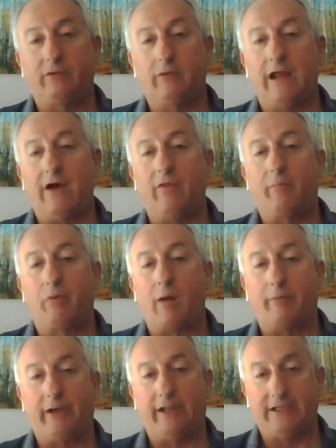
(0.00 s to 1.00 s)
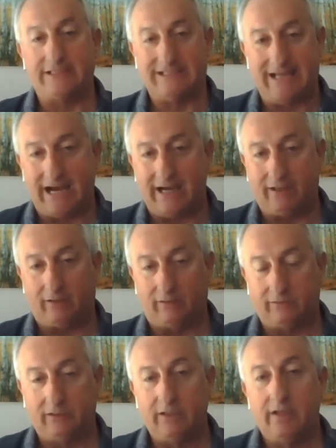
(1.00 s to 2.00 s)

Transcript: on how the property is titled.